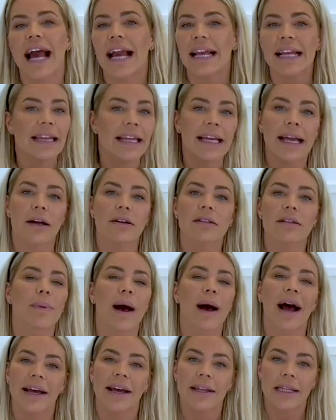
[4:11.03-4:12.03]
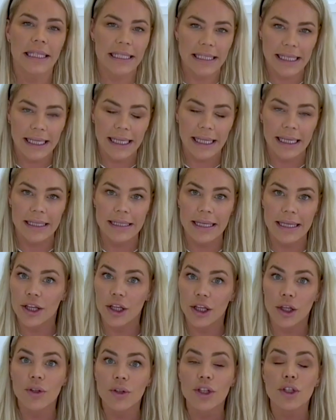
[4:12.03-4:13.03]
anything else behind the scenes
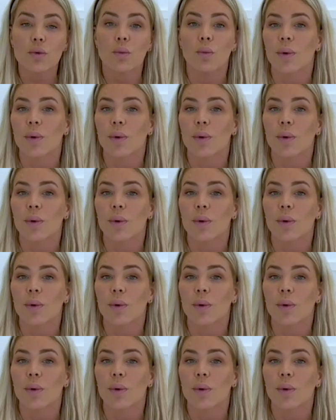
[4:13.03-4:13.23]
that you just